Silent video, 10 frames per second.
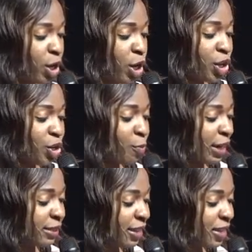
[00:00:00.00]
You
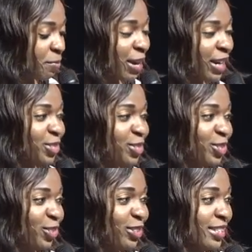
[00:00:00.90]
might think my
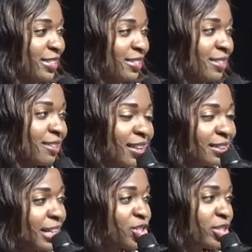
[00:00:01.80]
concern is
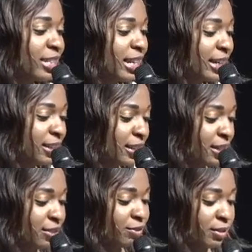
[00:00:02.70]
legislating
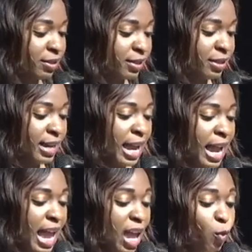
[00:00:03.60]
love.
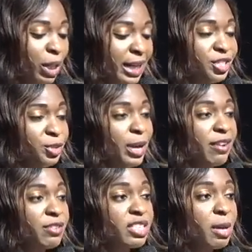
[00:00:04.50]
And while I do
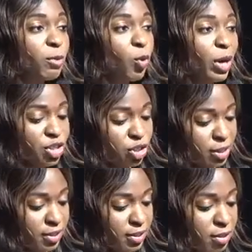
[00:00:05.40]
have some
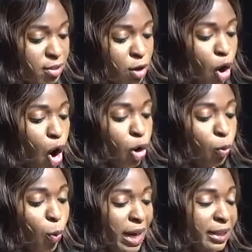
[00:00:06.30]
questions on
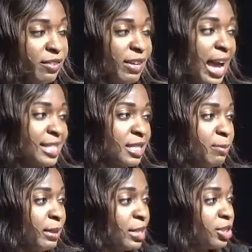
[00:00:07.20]
why love has to be
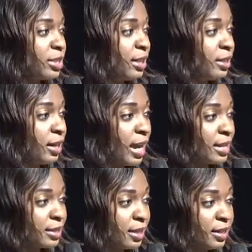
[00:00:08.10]
legislated in
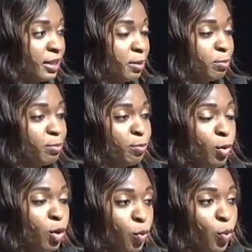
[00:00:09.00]
God's kingdom,
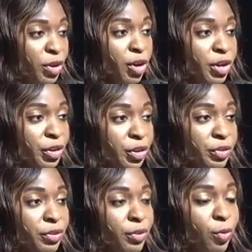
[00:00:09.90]
whether on
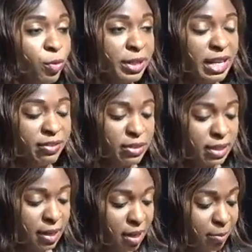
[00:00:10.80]
earth or in heaven to
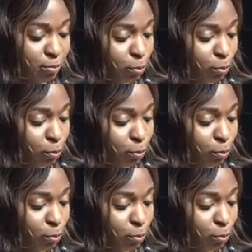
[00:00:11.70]
come,